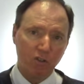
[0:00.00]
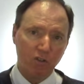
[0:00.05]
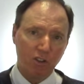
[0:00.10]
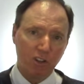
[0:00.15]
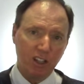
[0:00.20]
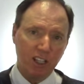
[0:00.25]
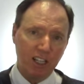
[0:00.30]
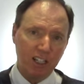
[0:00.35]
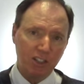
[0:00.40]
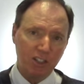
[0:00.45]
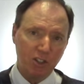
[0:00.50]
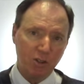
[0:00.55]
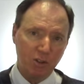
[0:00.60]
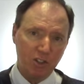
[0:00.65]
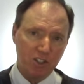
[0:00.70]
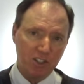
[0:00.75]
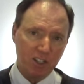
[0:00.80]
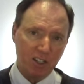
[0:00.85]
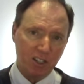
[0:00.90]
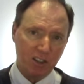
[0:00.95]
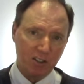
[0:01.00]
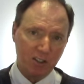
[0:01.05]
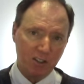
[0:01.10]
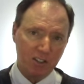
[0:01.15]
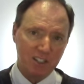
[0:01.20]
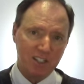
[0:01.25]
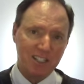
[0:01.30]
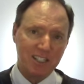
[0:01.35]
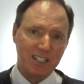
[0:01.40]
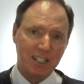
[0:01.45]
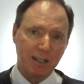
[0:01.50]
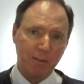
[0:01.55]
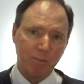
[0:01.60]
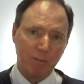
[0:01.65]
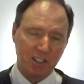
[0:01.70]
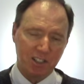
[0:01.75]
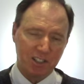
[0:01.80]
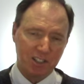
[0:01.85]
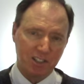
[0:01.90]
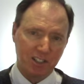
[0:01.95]
relate to each other
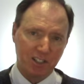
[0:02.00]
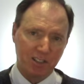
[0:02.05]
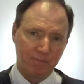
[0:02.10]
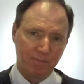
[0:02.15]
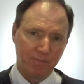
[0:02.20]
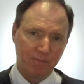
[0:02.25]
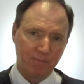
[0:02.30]
seamlessly.